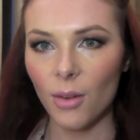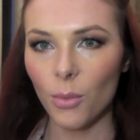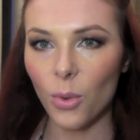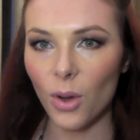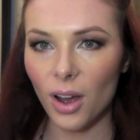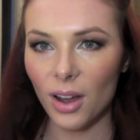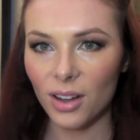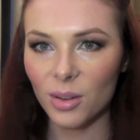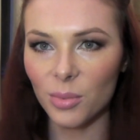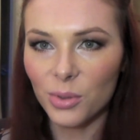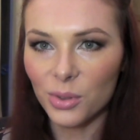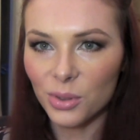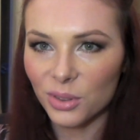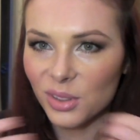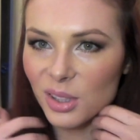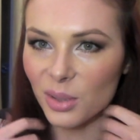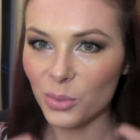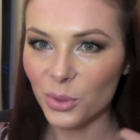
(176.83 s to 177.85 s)

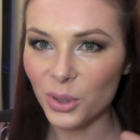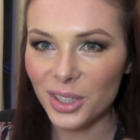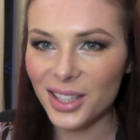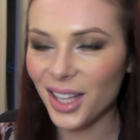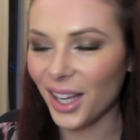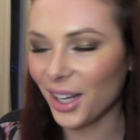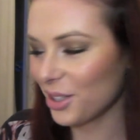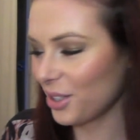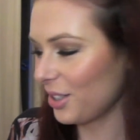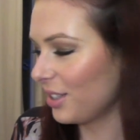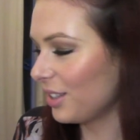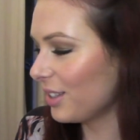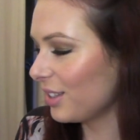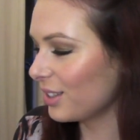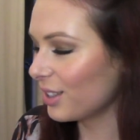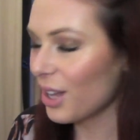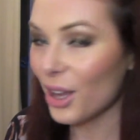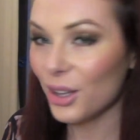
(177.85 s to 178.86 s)
workable smaller
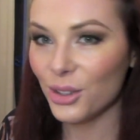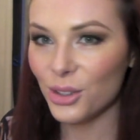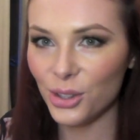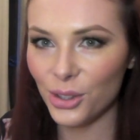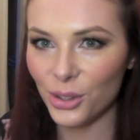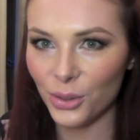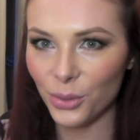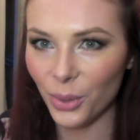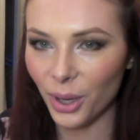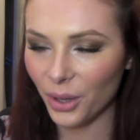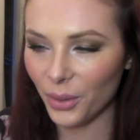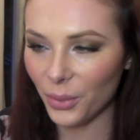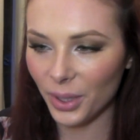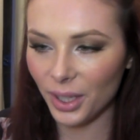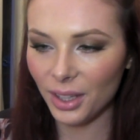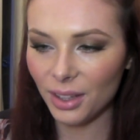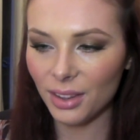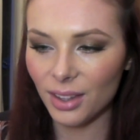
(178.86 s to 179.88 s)
sections to work
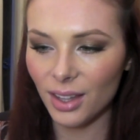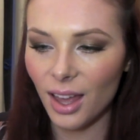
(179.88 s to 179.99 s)
with.